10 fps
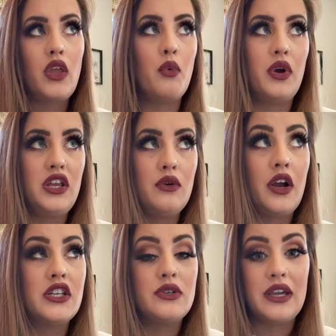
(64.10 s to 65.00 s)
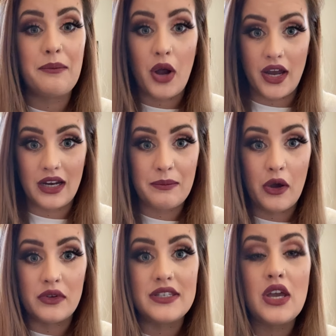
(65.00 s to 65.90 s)
when you are doing product
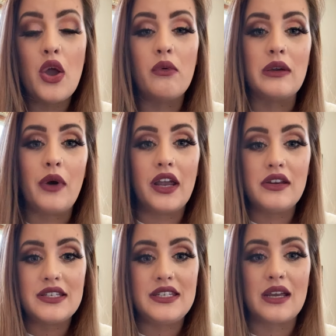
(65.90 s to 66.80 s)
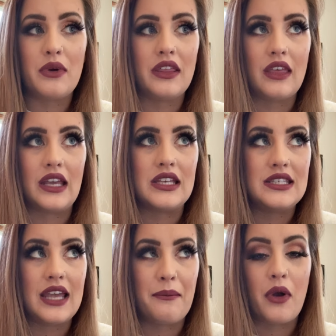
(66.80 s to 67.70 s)
posts, we want you to stick with like the
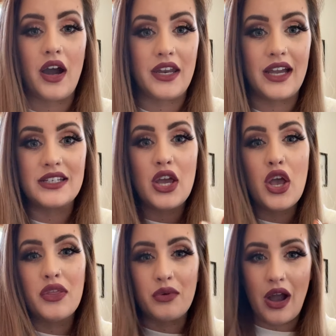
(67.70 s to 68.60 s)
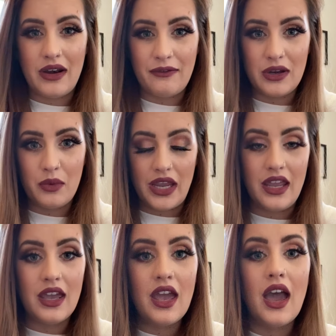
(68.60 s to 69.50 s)
same product throughout every
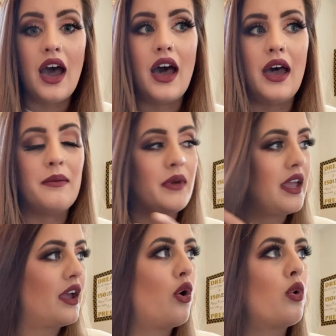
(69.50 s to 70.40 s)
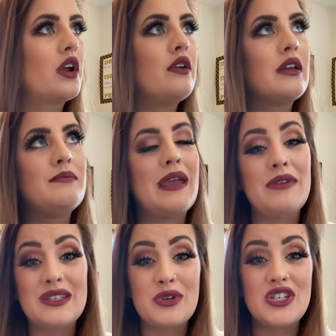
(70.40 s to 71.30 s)
week. Um, or you can
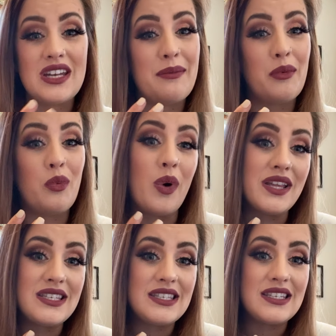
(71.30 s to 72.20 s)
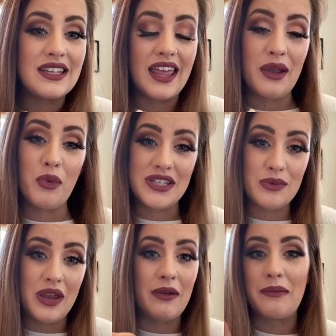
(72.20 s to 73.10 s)
maybe switch it up once like once
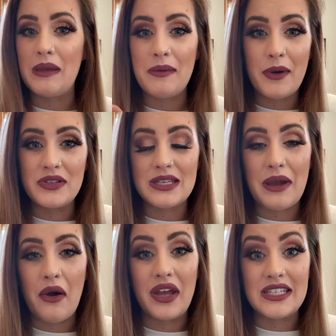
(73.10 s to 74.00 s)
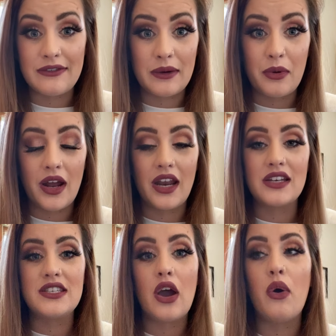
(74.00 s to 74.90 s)
a week, like maybe post about a different
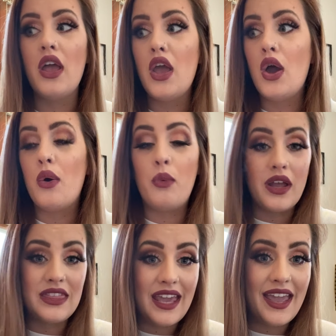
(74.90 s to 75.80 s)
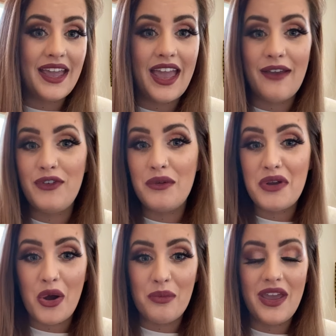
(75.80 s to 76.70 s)
product. So one thing, if you
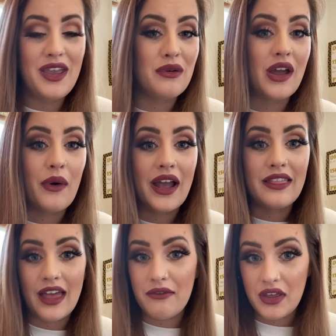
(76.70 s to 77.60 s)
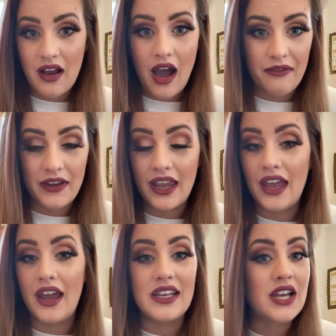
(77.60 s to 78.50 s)
know me, you know I love the coffee
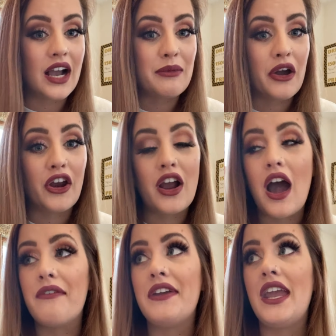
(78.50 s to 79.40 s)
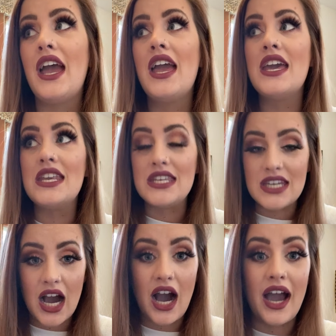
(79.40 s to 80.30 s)
and I talk about our coffee
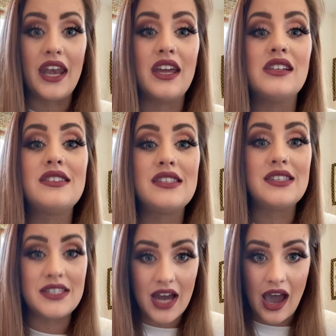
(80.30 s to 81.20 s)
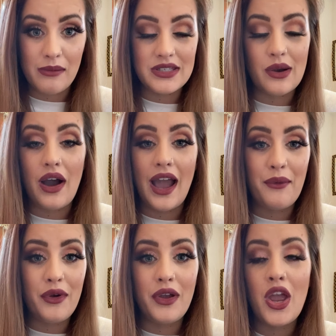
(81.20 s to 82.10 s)
non-stop. So I
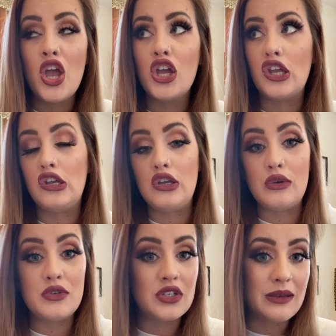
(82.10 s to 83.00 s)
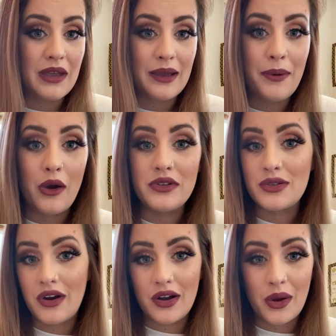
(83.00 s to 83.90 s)
will usually make a
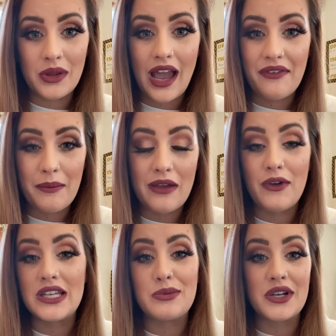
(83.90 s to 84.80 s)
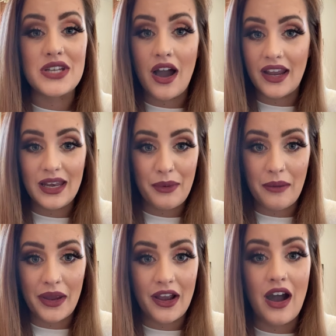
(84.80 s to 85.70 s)
post or I'll go live on my Facebook talking
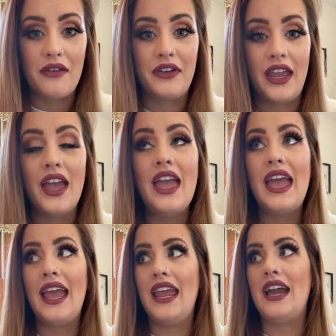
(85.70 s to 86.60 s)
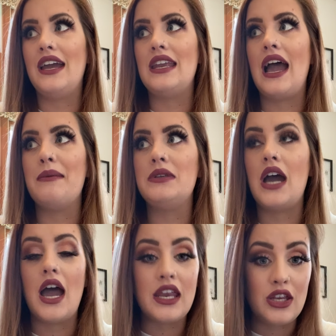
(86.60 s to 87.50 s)
about my coffee. And I'm
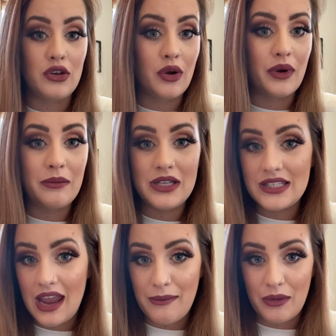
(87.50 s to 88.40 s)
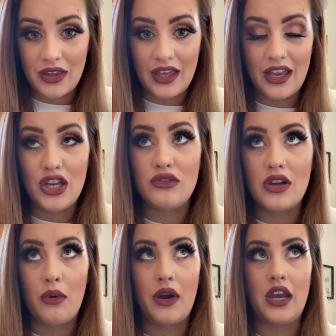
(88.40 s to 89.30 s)
not, you don't want to be scammy with it. You
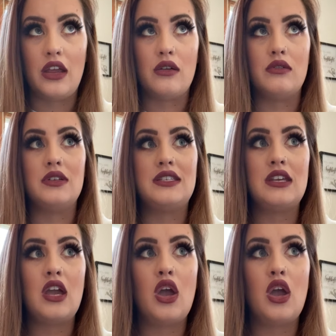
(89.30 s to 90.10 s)
don't want to use